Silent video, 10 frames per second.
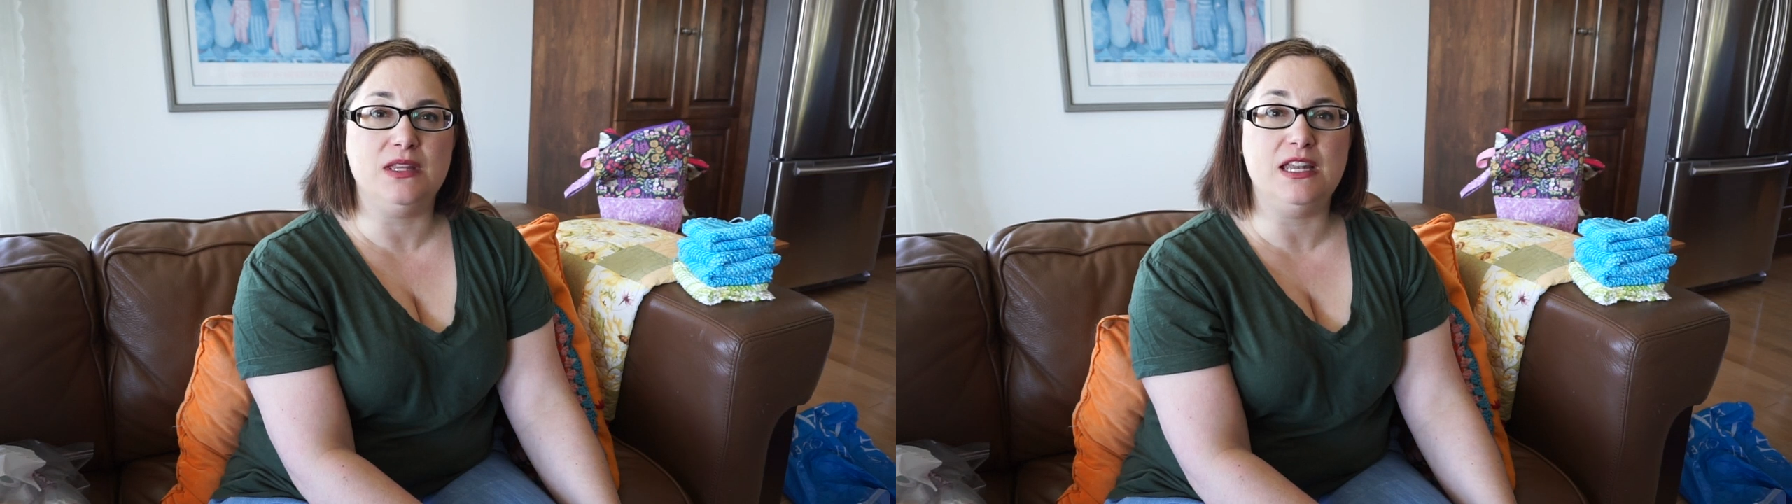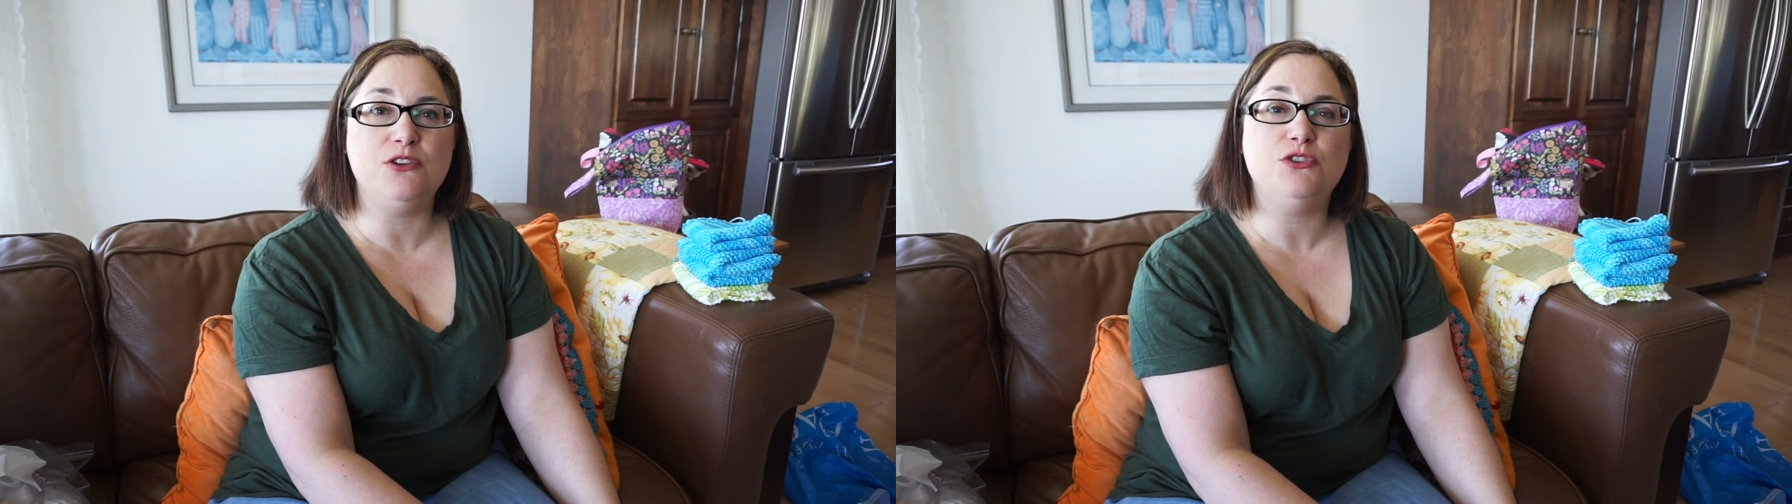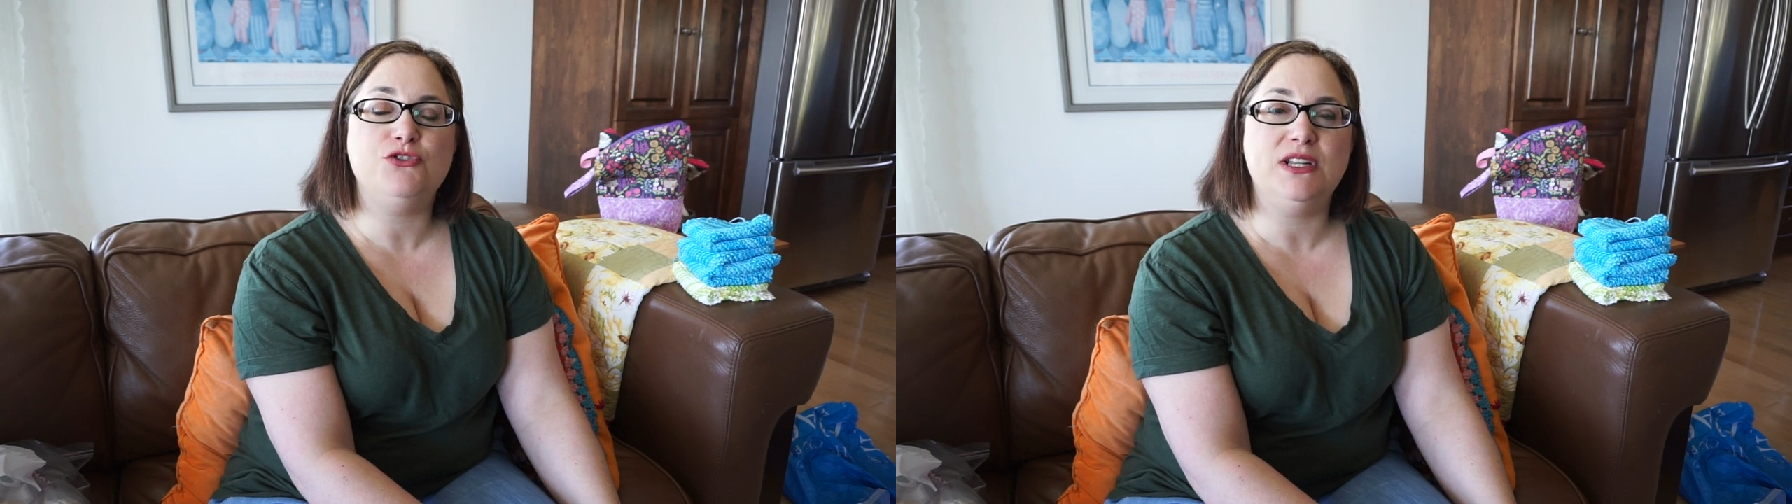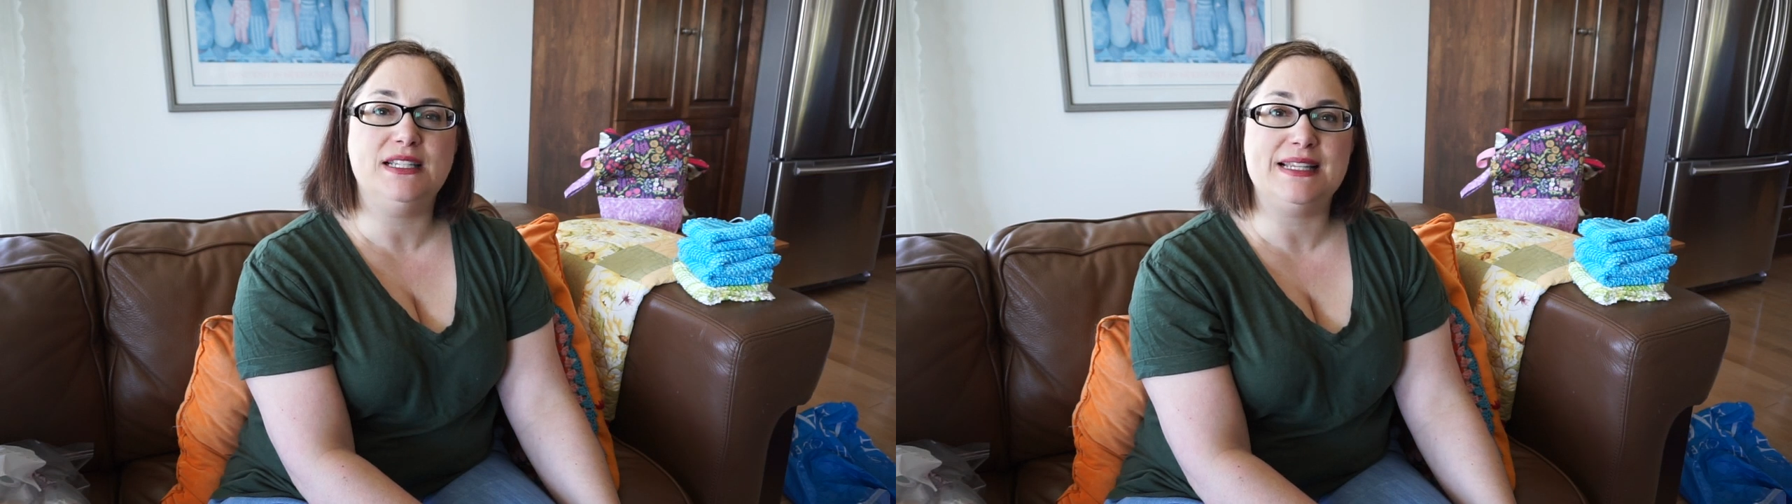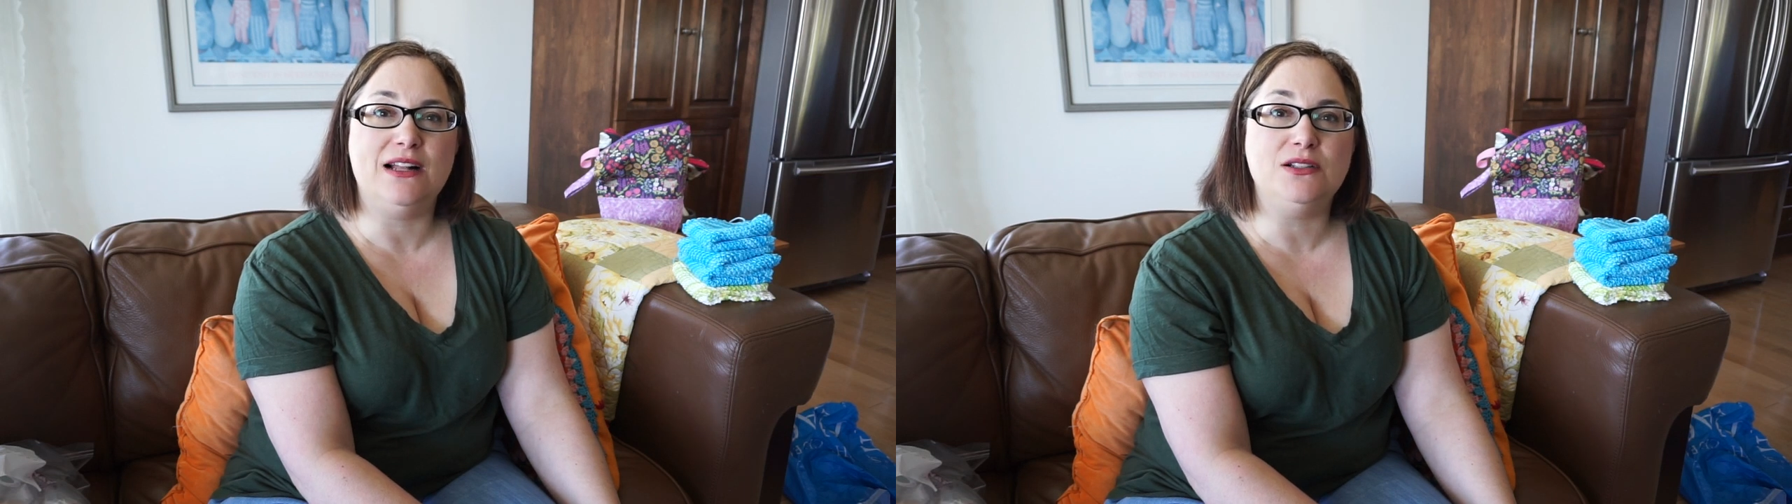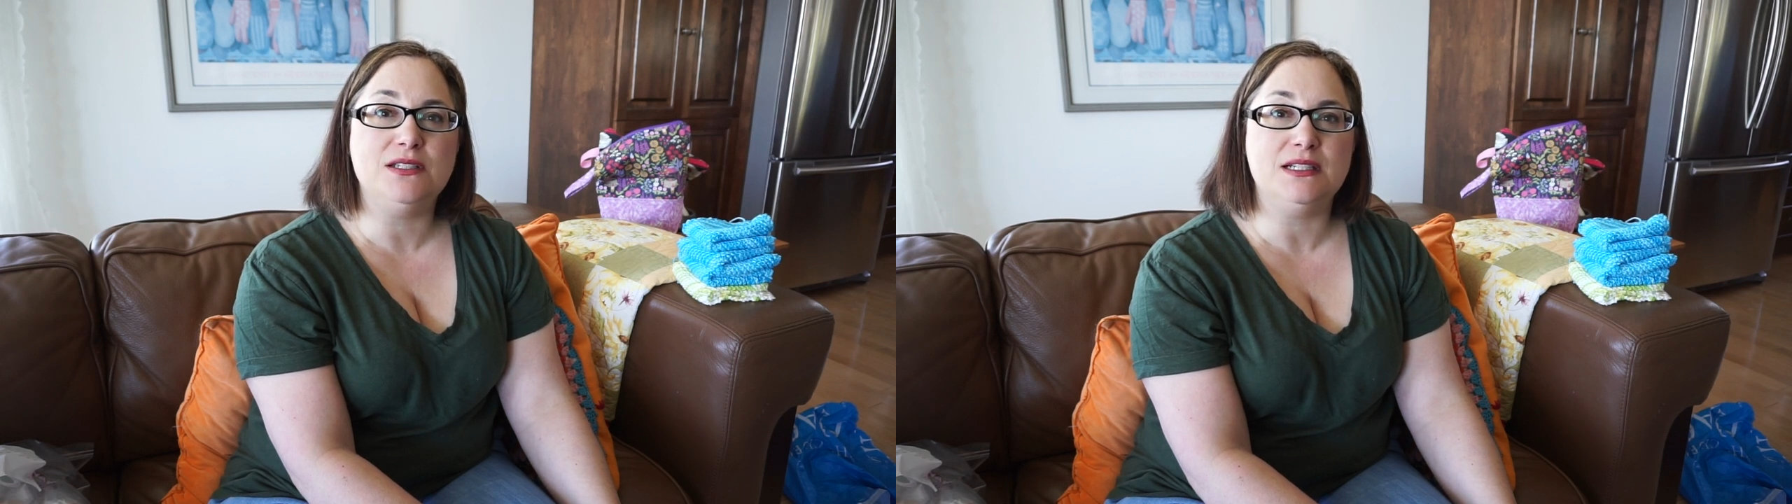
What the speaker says: knitting retreat is held,